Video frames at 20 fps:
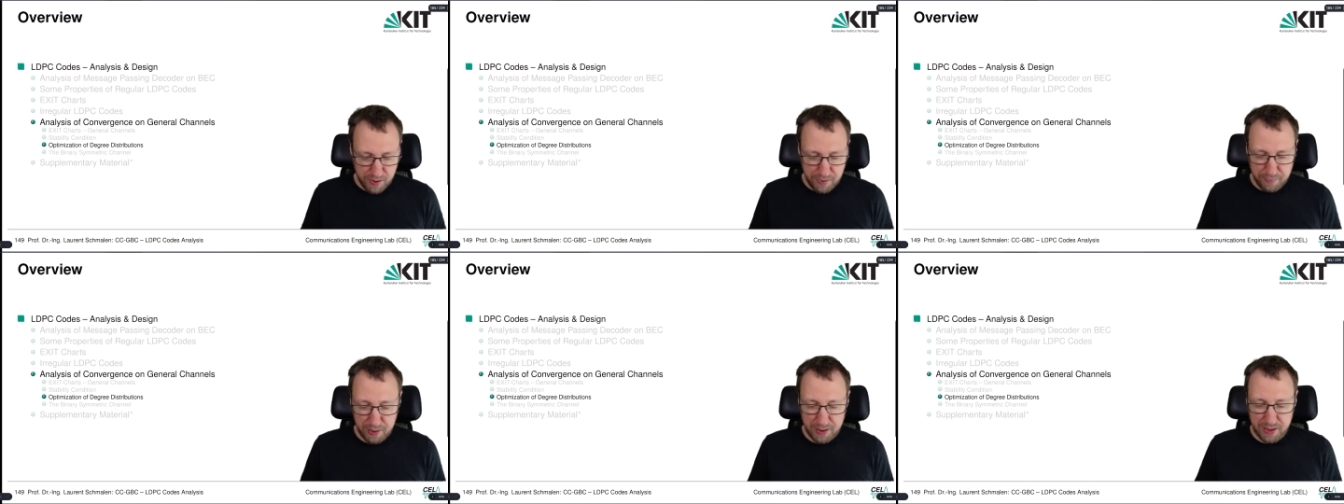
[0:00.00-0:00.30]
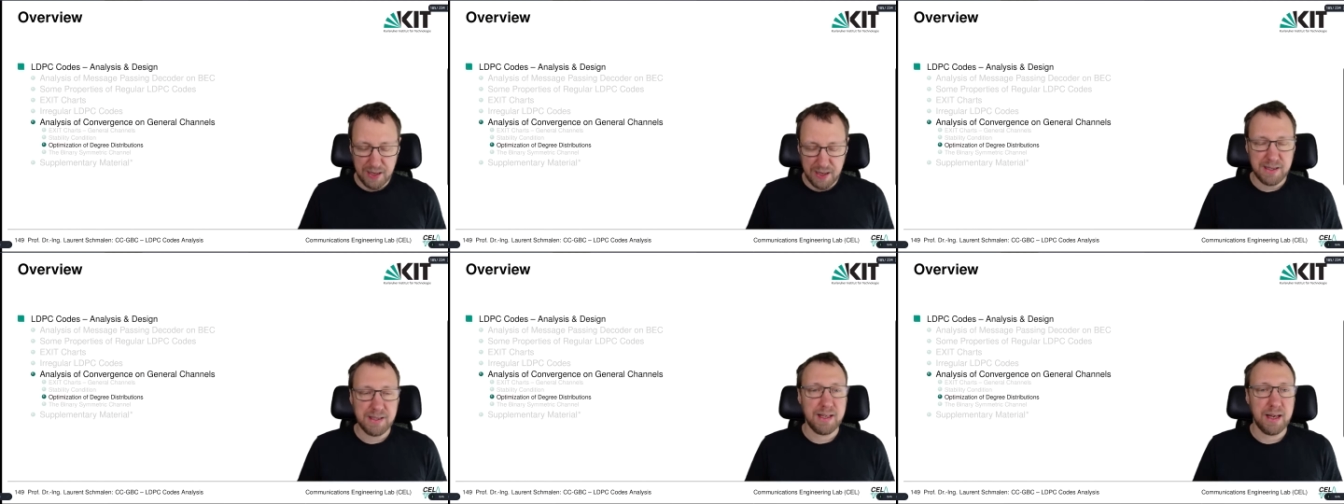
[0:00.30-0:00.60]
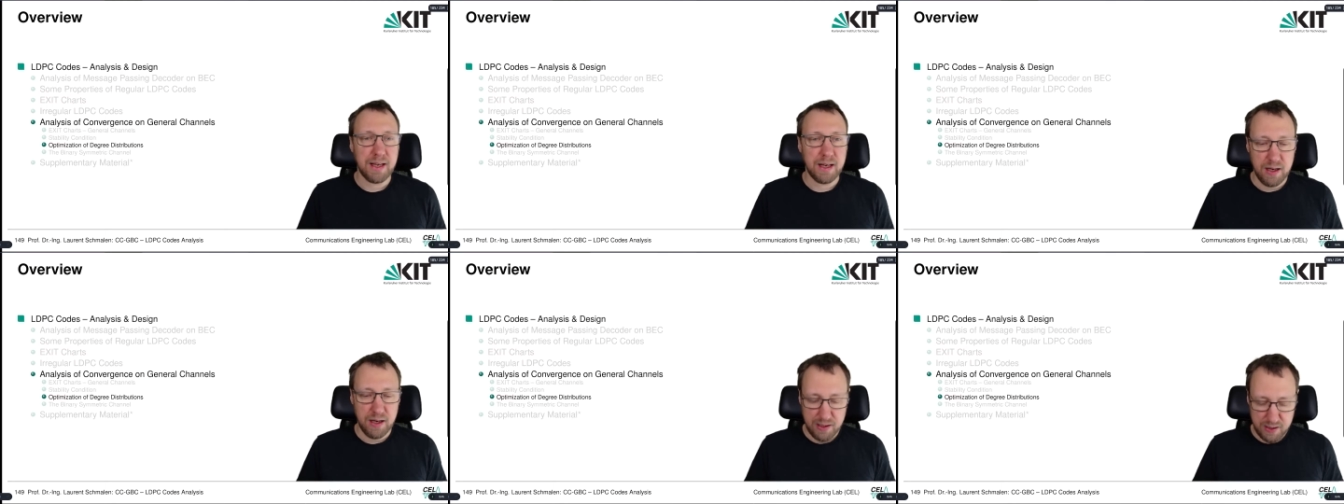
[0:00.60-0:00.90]
But let's
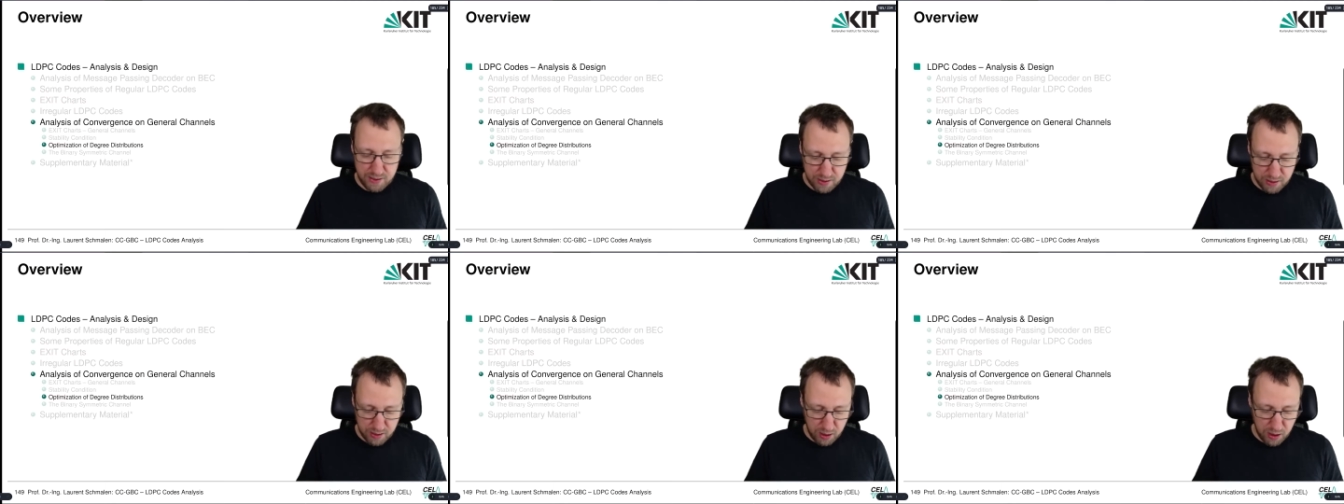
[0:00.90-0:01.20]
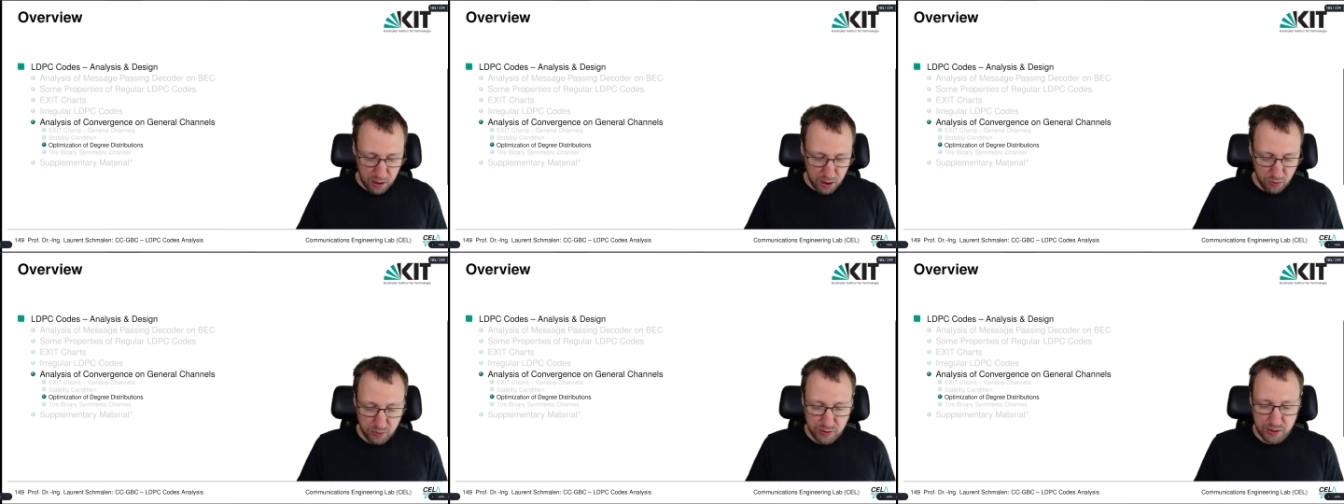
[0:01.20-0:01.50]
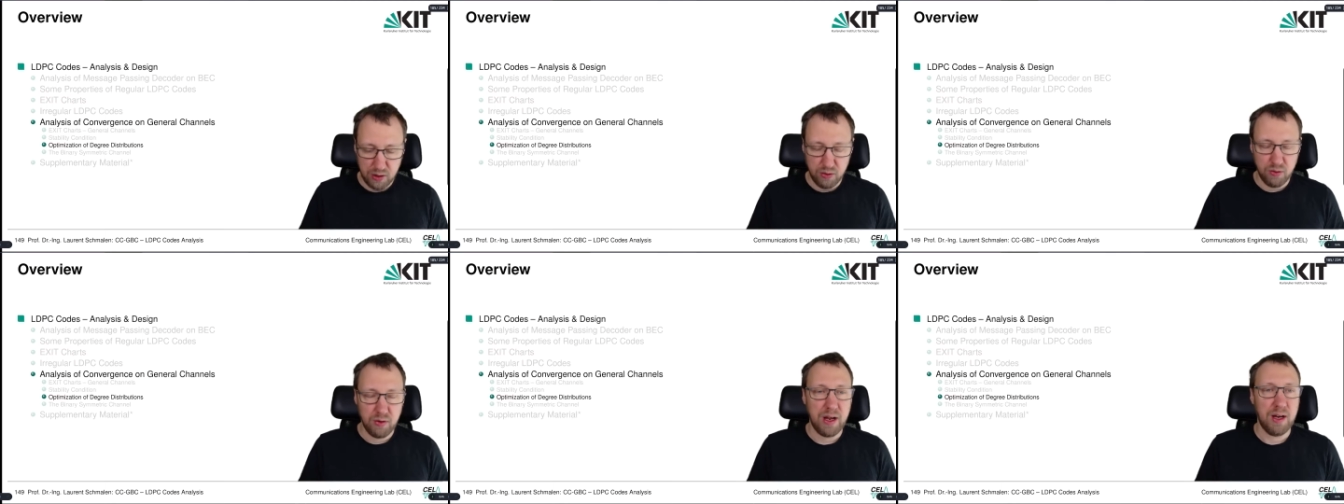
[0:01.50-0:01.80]
take a closer
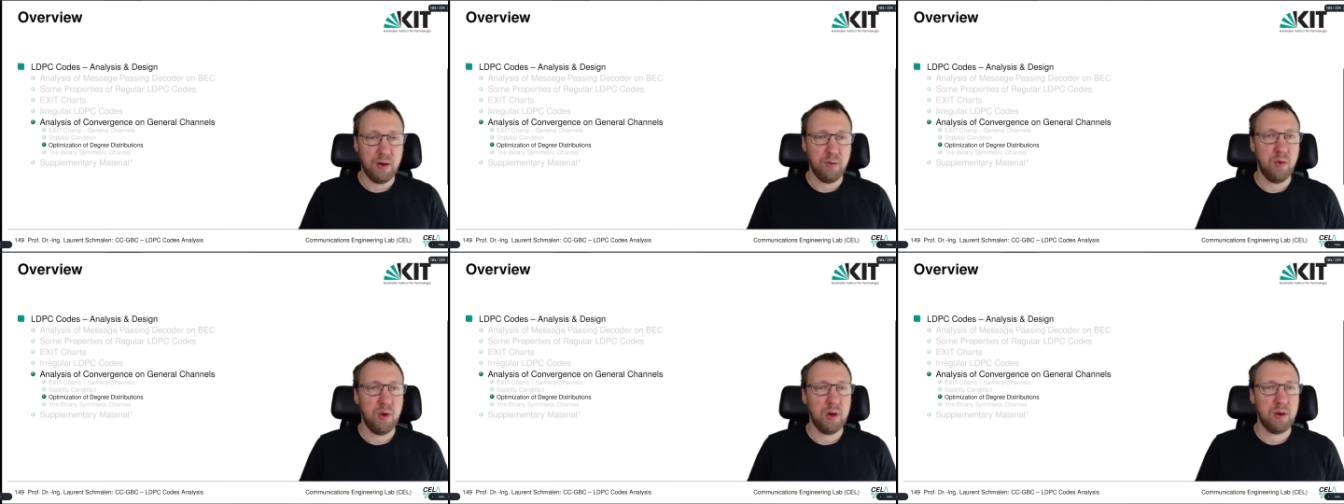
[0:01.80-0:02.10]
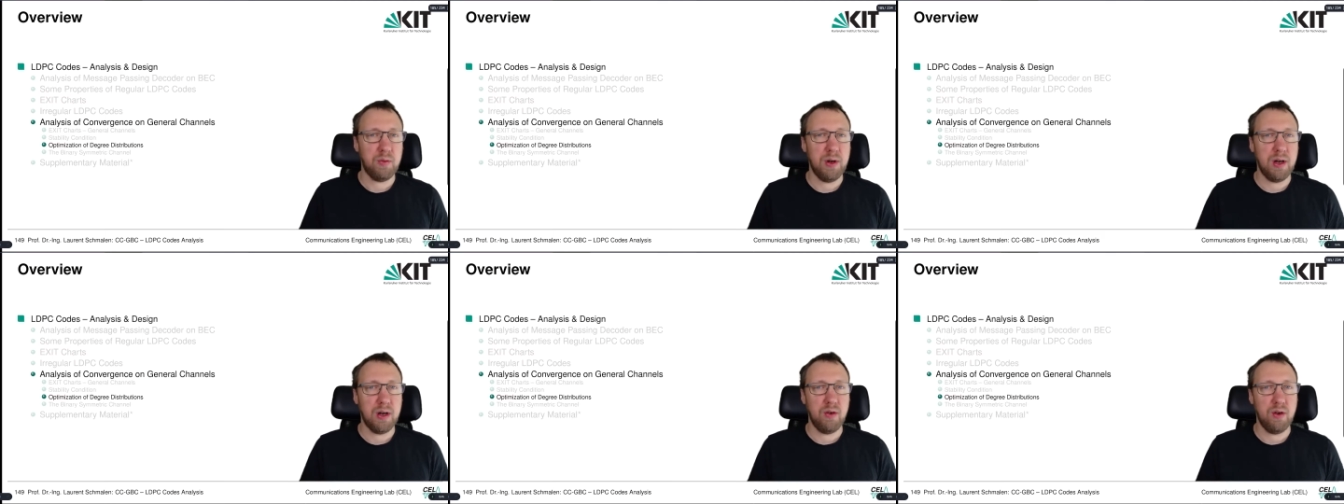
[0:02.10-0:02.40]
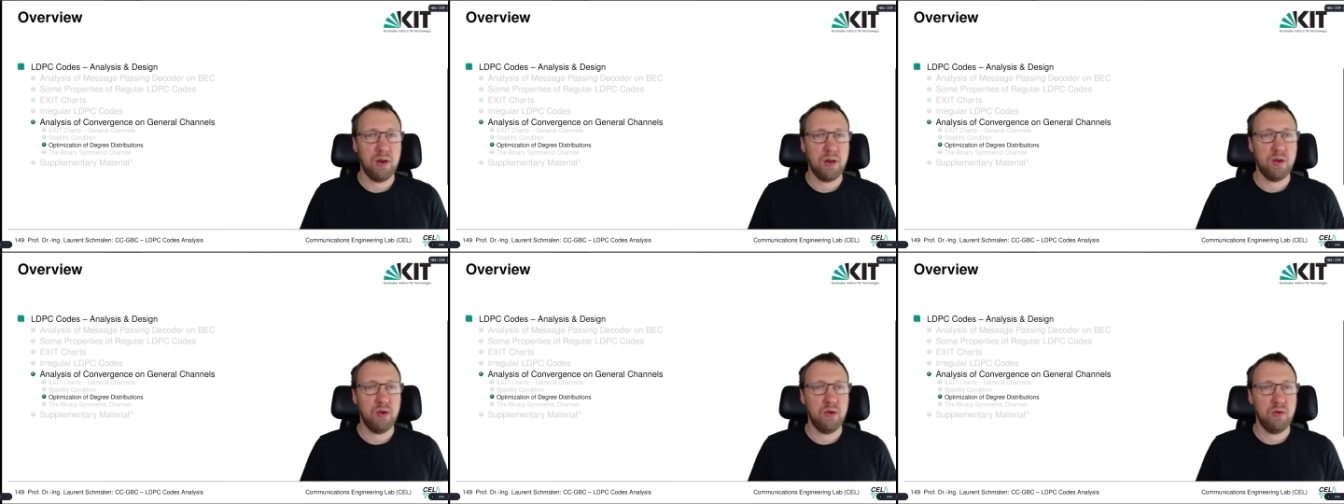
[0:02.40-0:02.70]
look at what we are
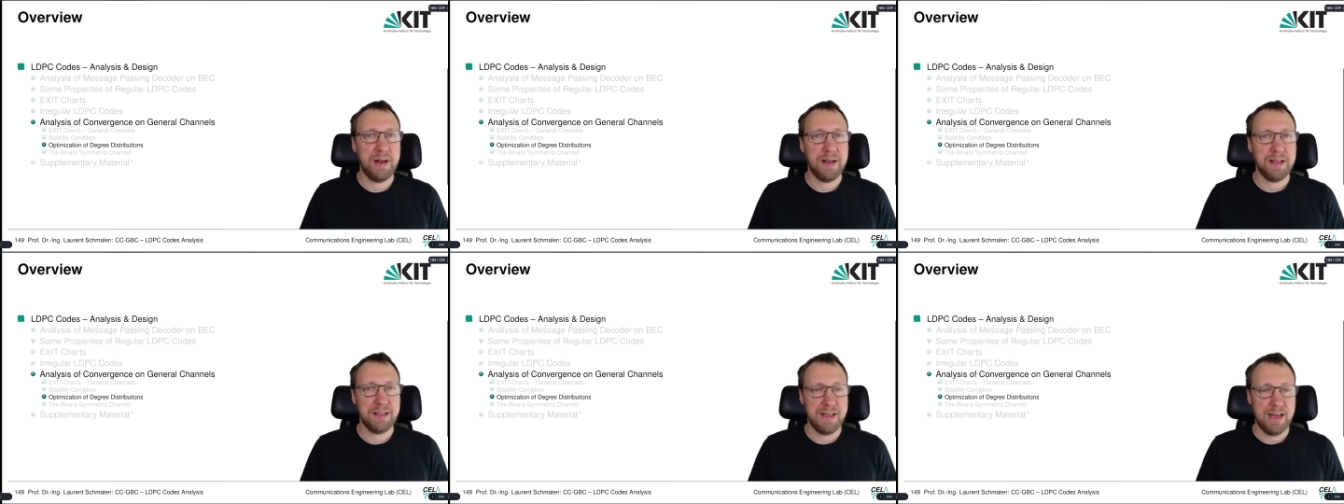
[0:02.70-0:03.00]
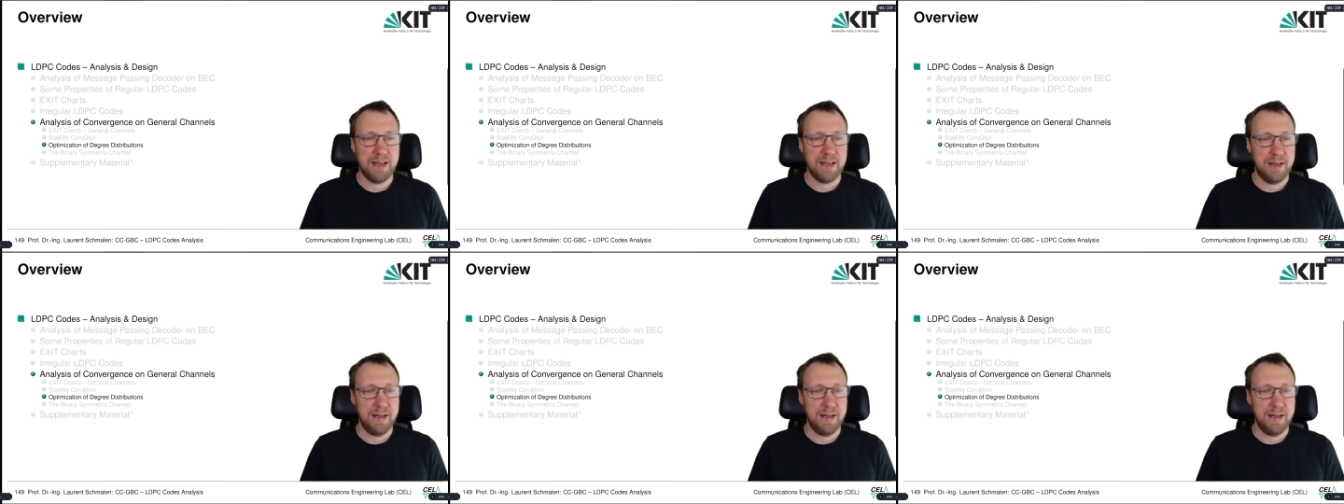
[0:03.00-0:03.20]
going to do exactly.